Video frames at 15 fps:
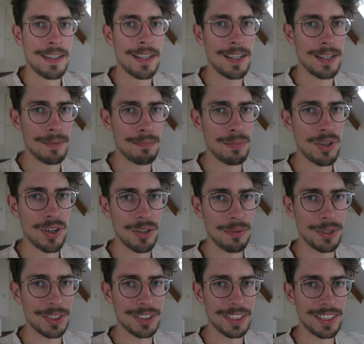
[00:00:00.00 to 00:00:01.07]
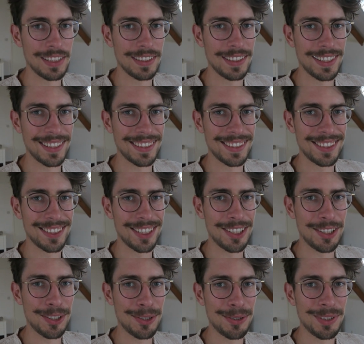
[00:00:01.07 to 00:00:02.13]
And boy, was it intense.
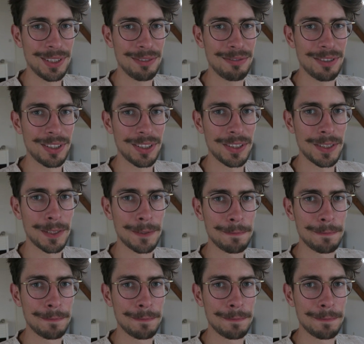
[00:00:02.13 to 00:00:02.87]
Holy fuck.